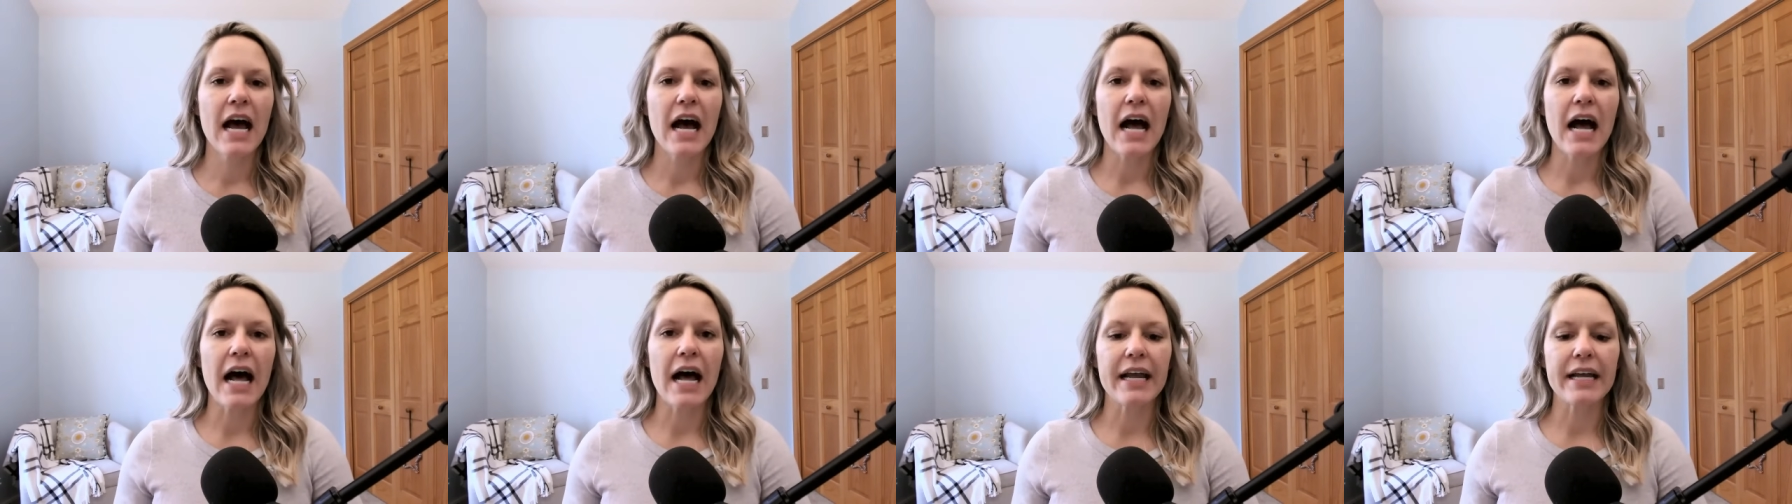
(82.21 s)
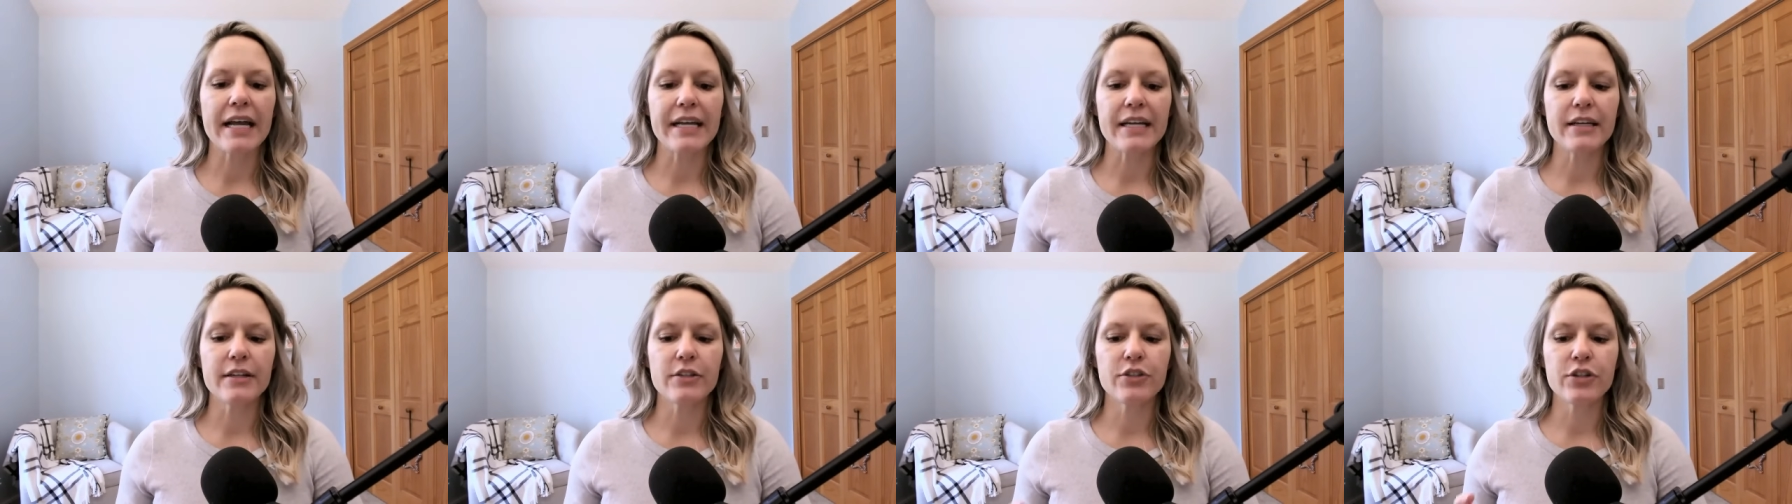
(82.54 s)

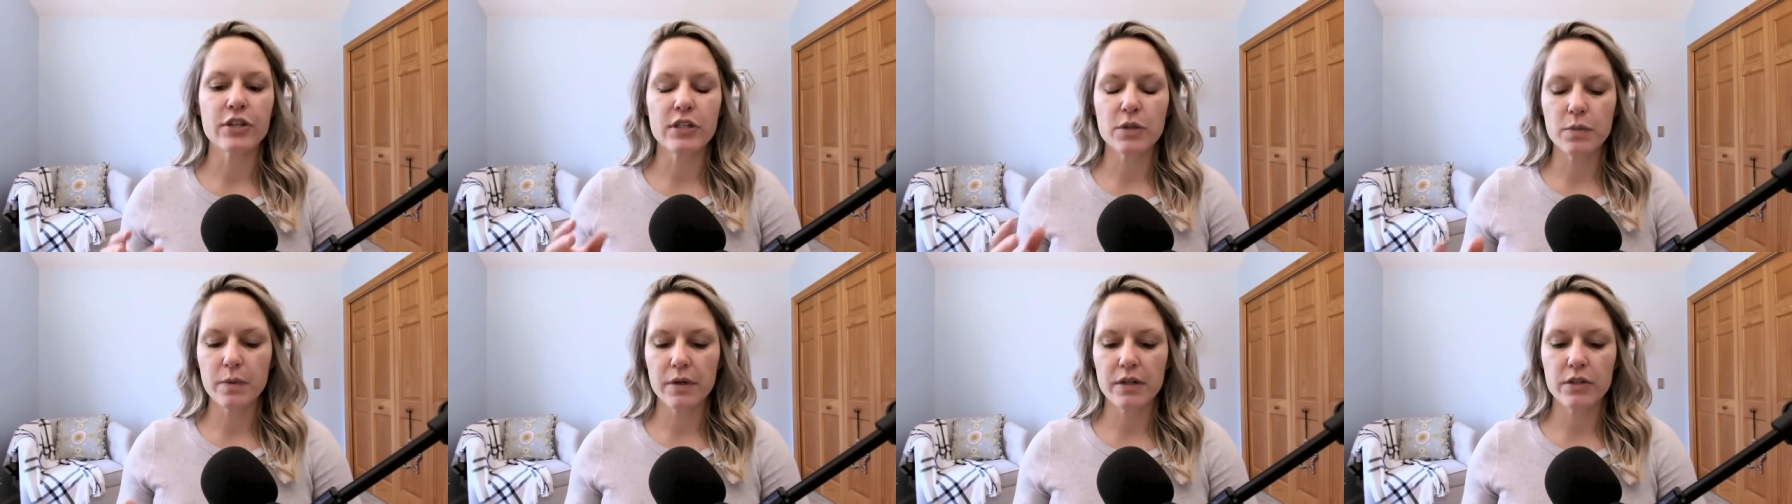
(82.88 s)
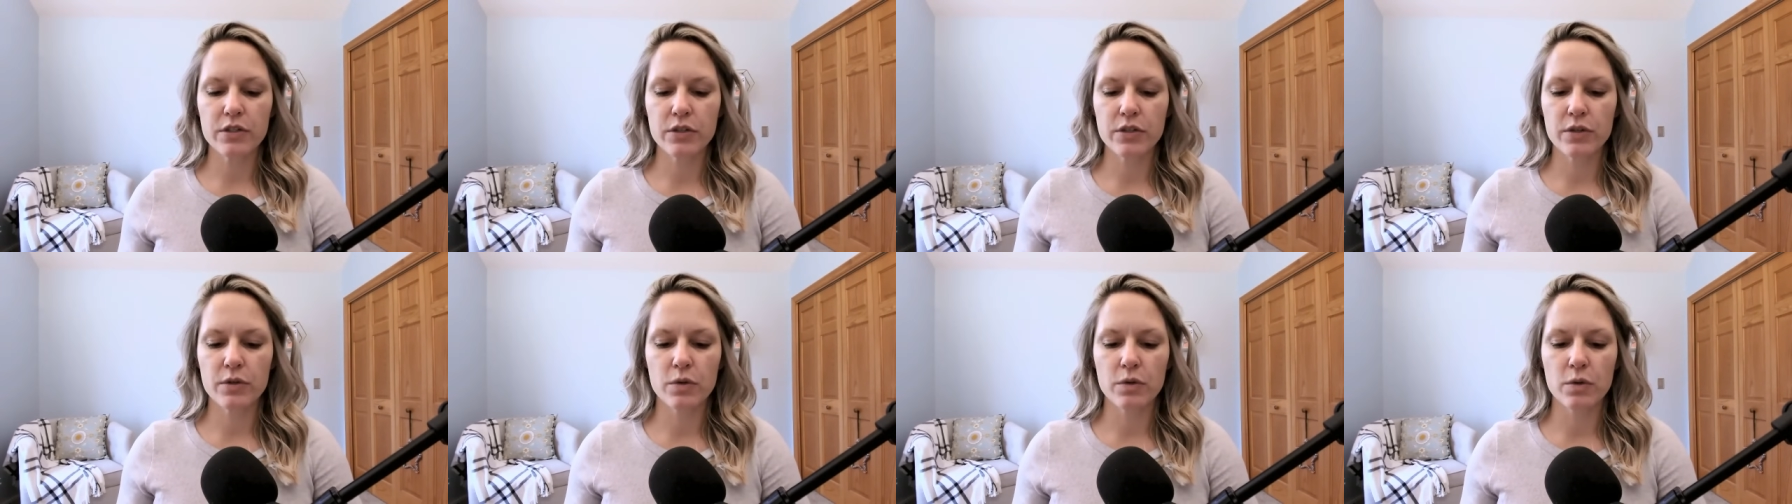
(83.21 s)
I just want
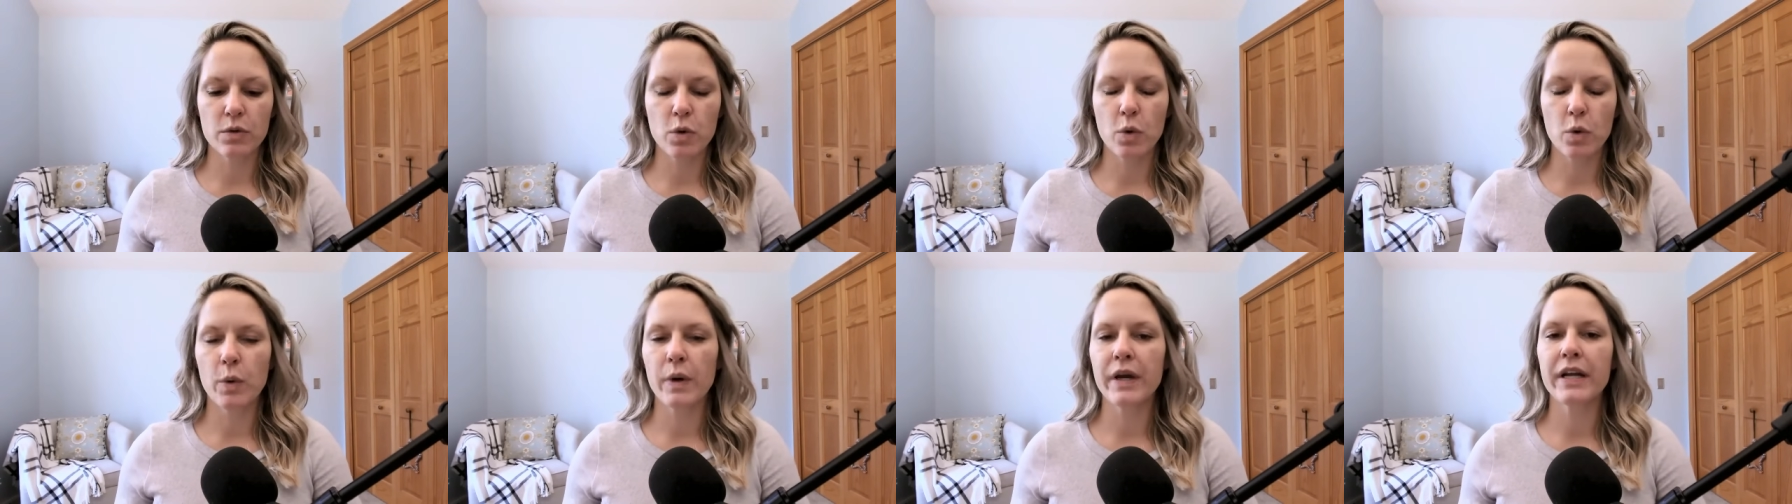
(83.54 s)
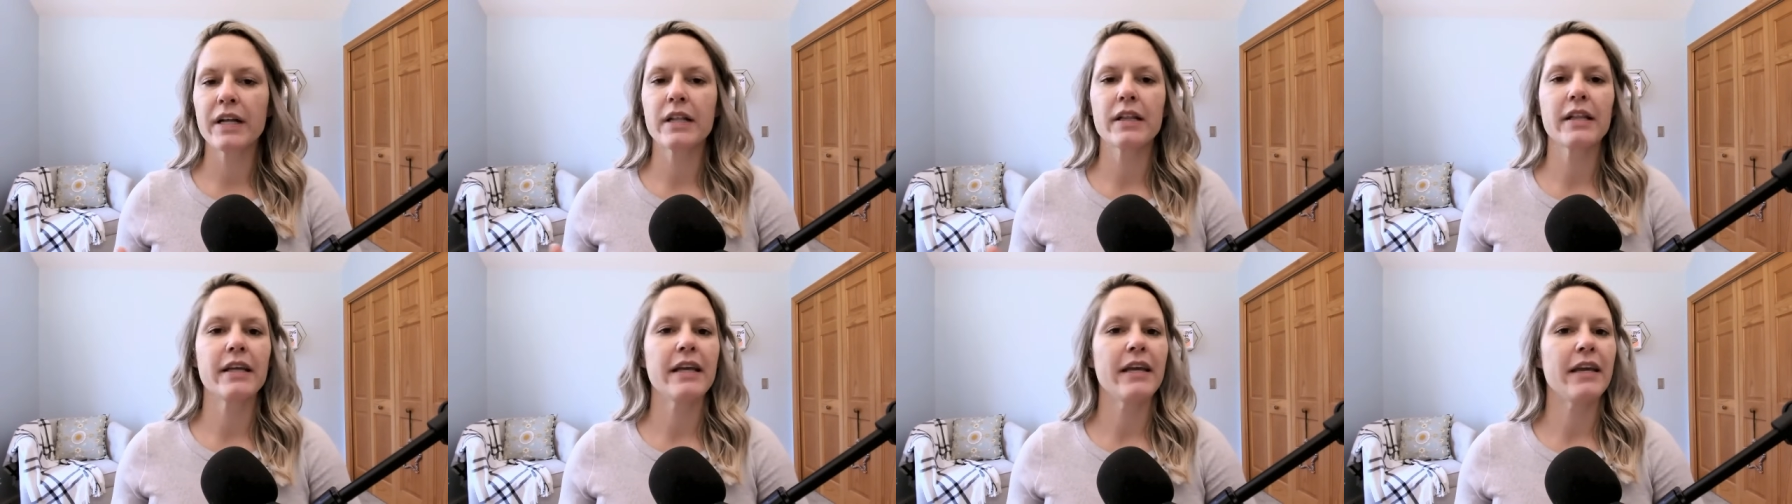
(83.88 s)
to
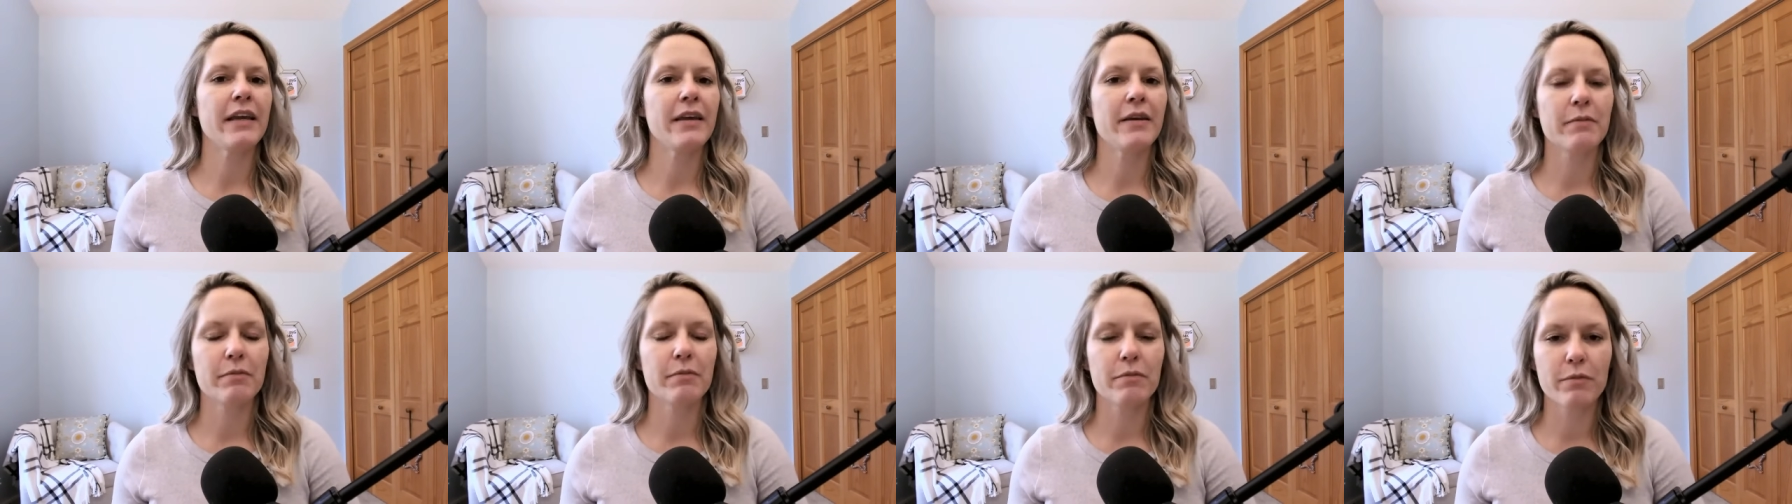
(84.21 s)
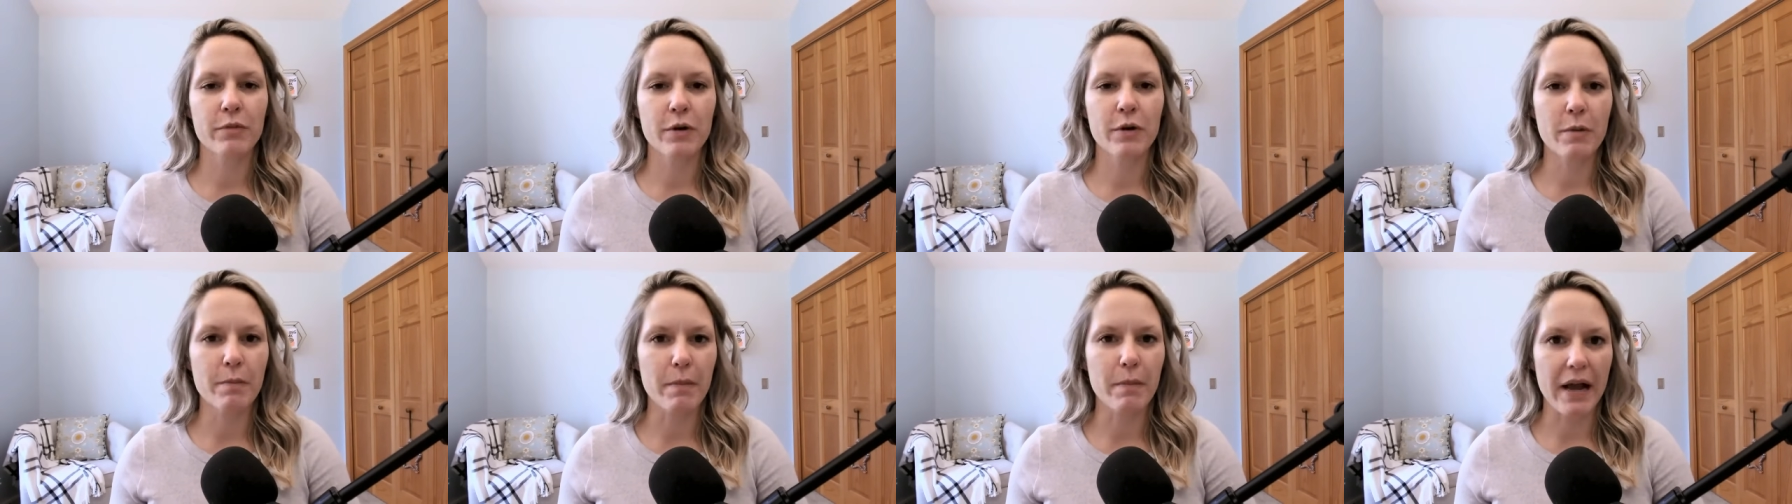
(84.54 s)
quickly
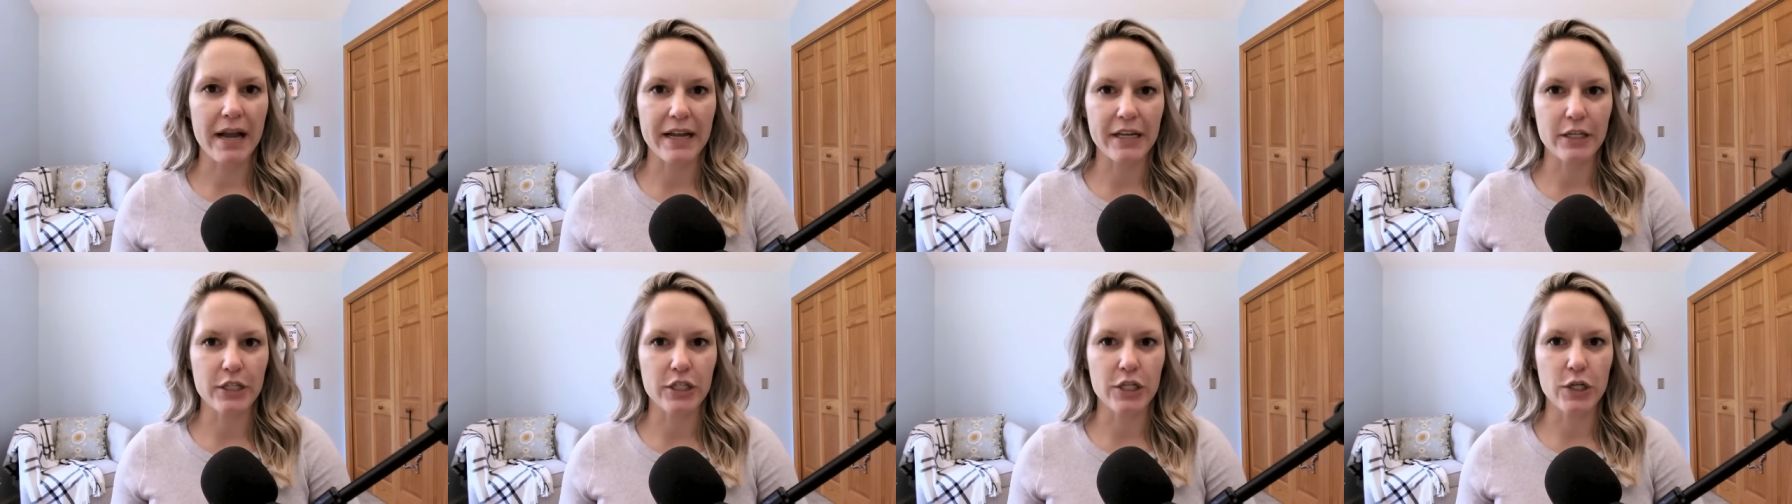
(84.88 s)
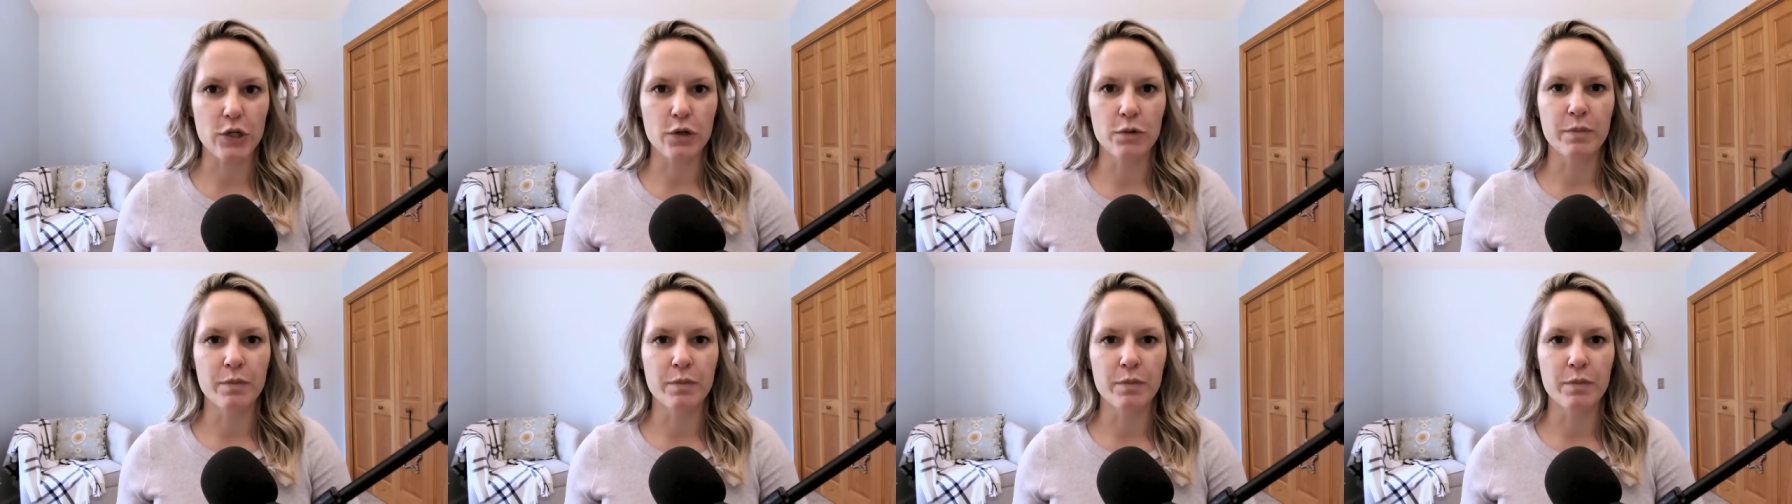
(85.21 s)
remind you,